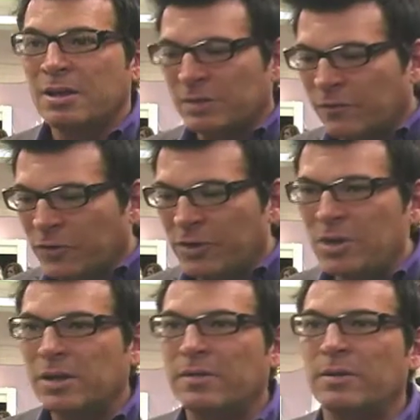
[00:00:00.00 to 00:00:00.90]
The further you
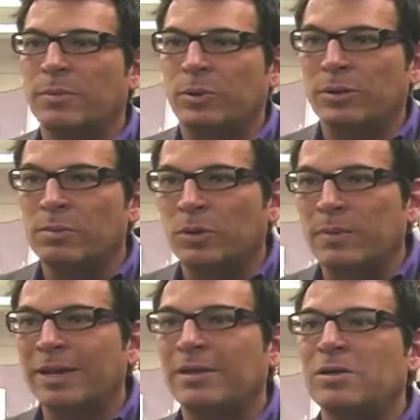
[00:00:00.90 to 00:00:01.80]
get around the board, the more
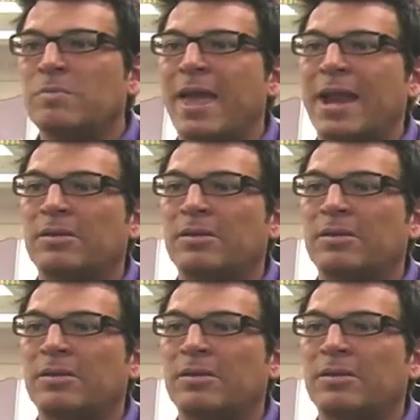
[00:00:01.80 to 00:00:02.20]
money that you make,